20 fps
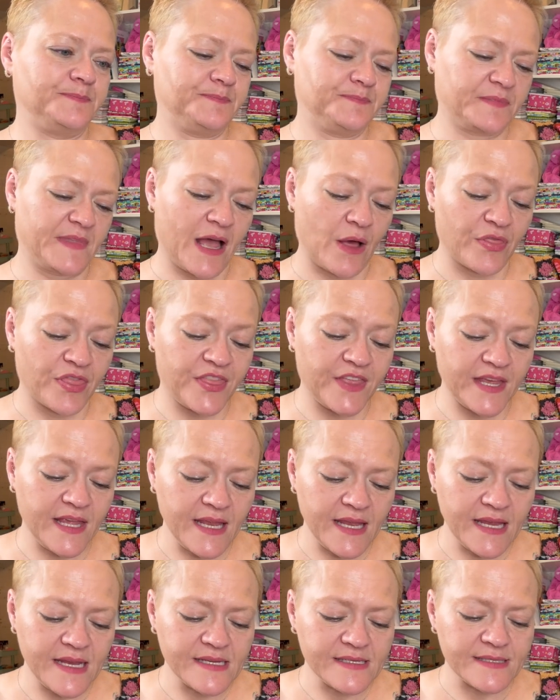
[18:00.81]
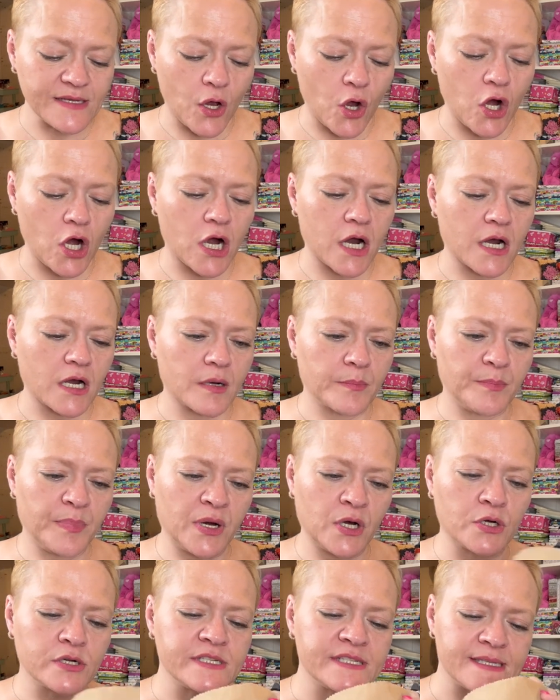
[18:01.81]
Now these are
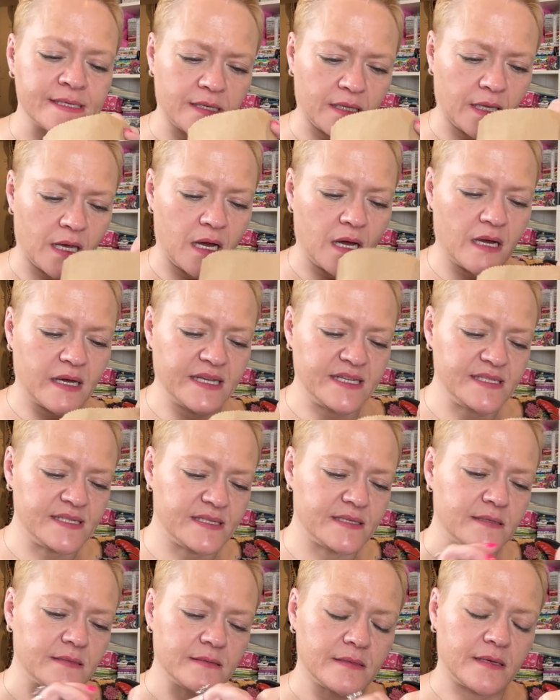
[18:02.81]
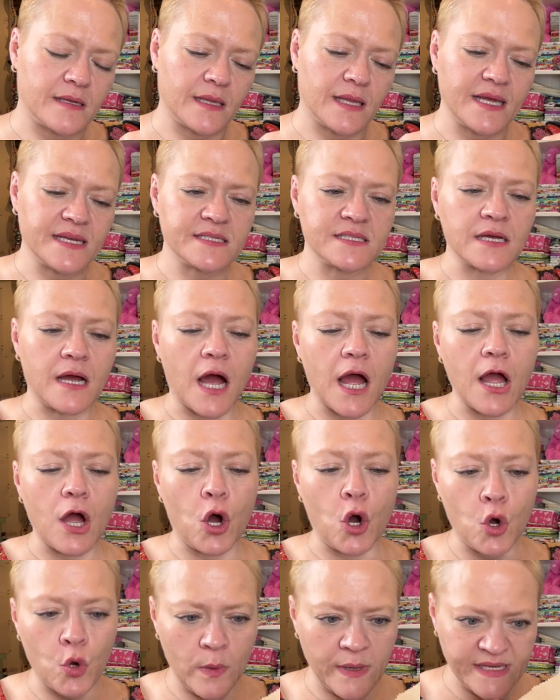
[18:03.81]
personalized. I
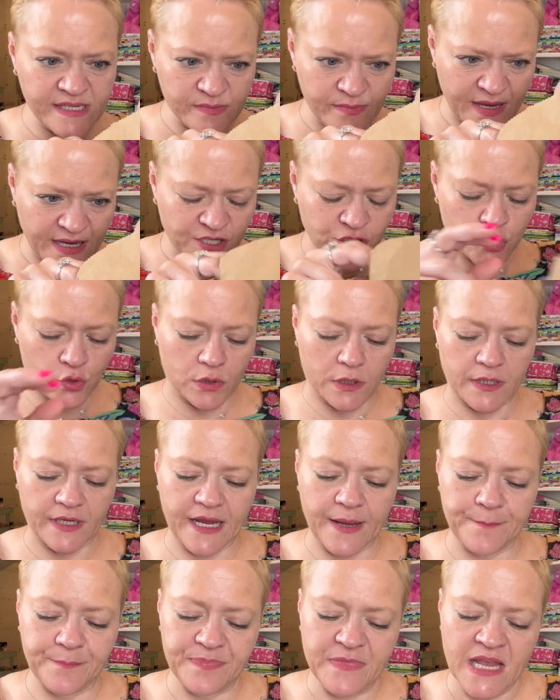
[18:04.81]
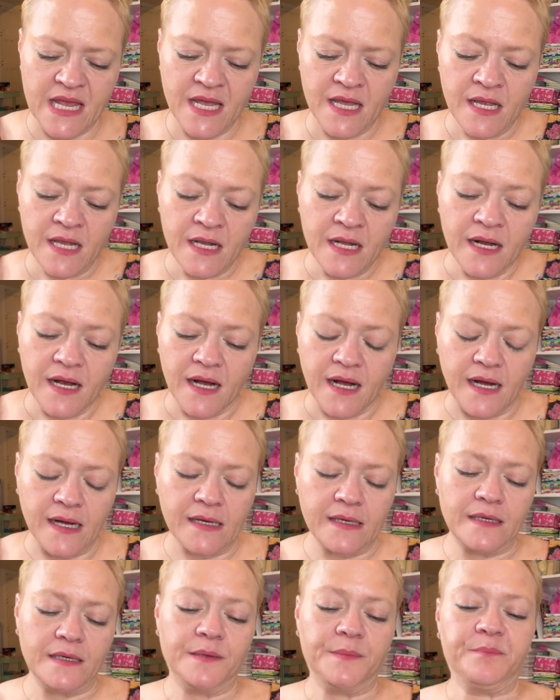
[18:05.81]
always make sure.
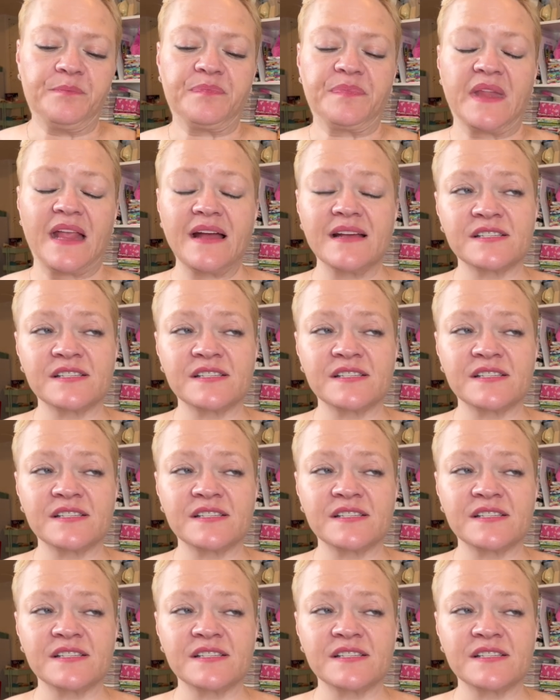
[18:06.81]
Yep.